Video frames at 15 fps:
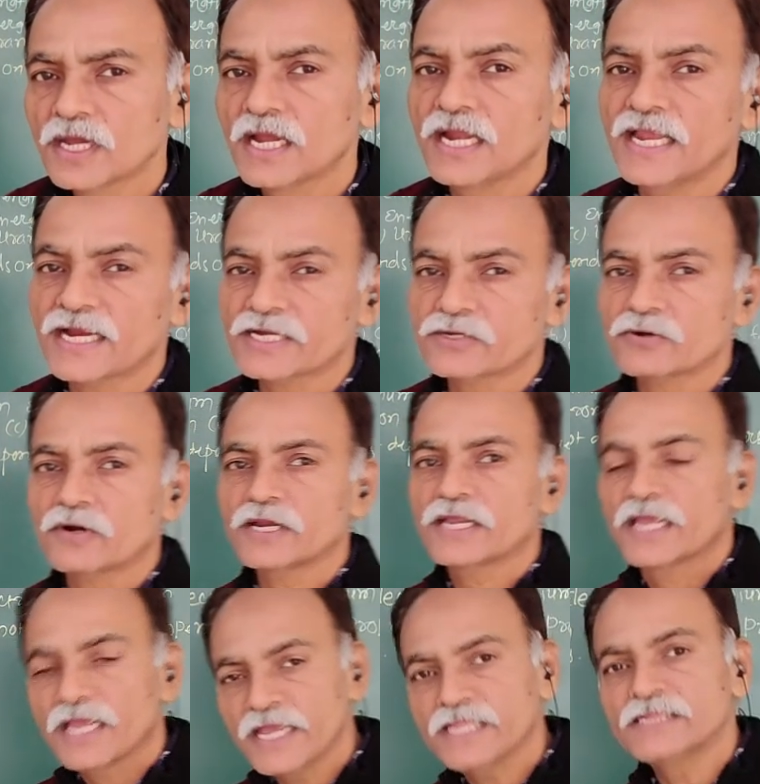
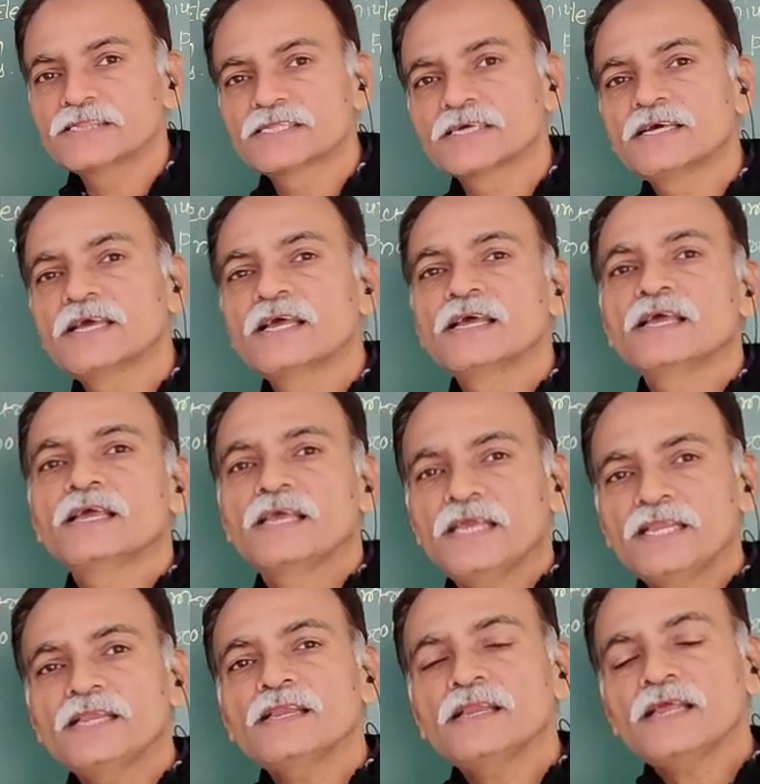electron
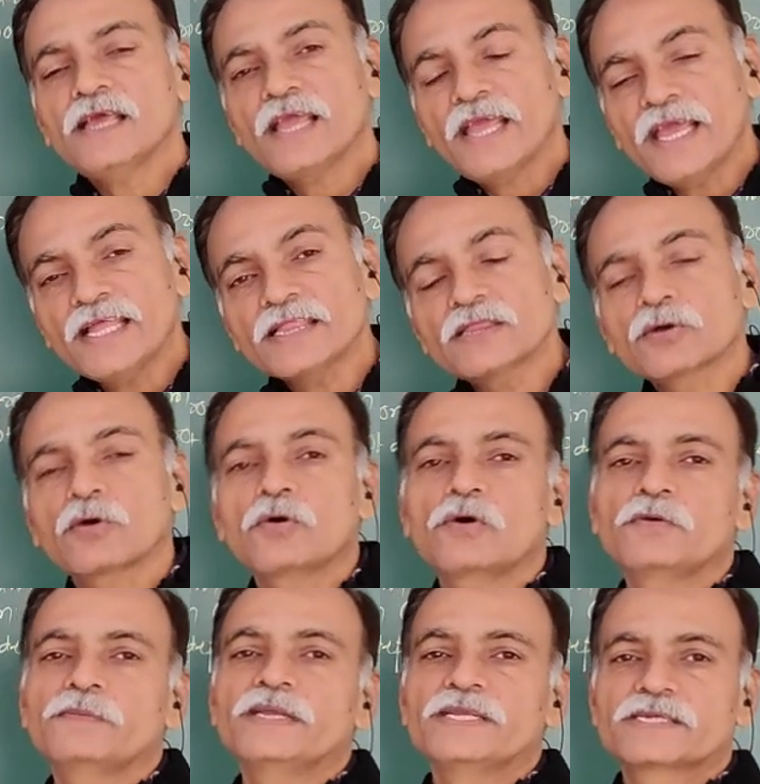in nth
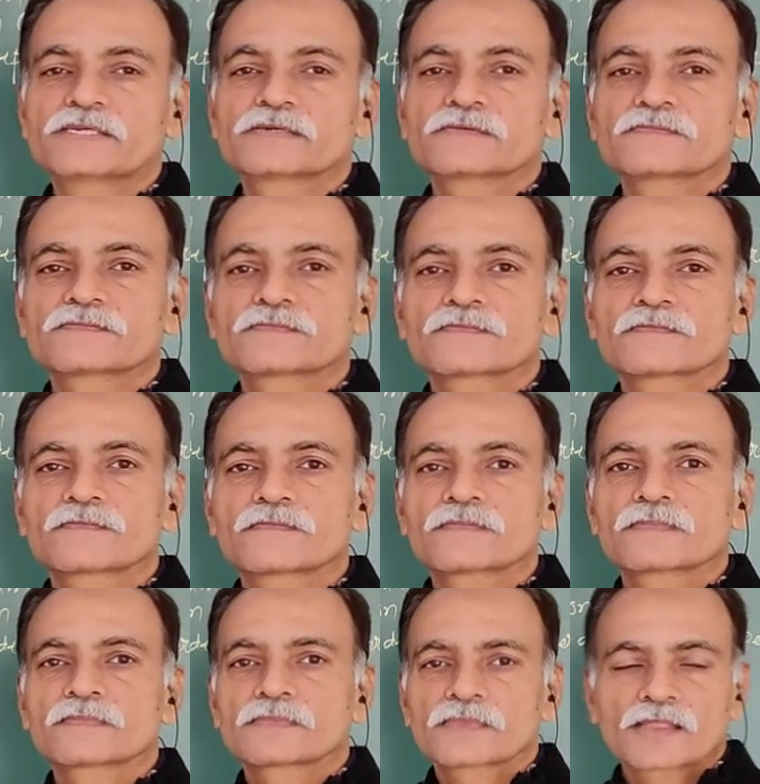orbit?
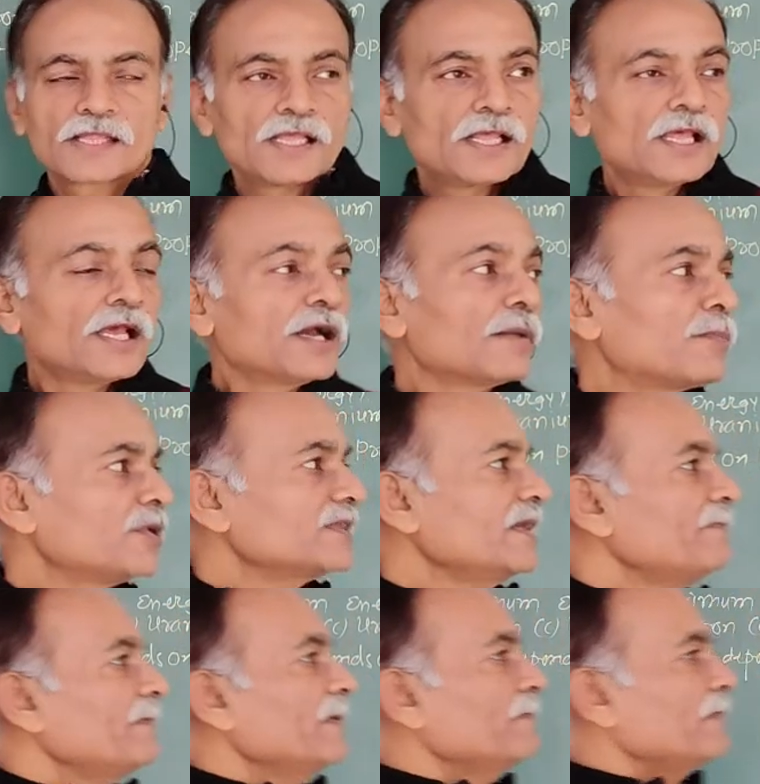For
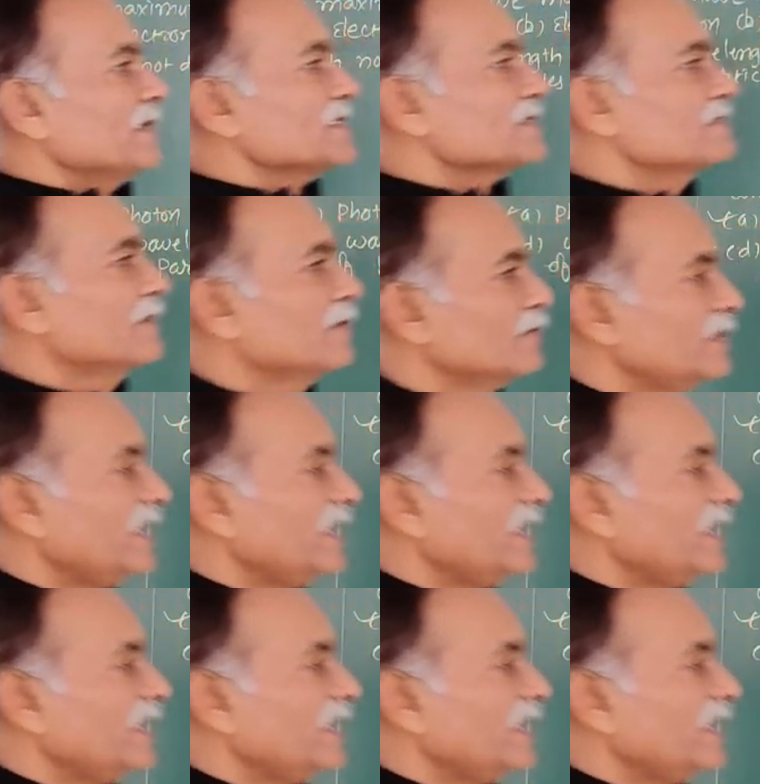that purpose, we know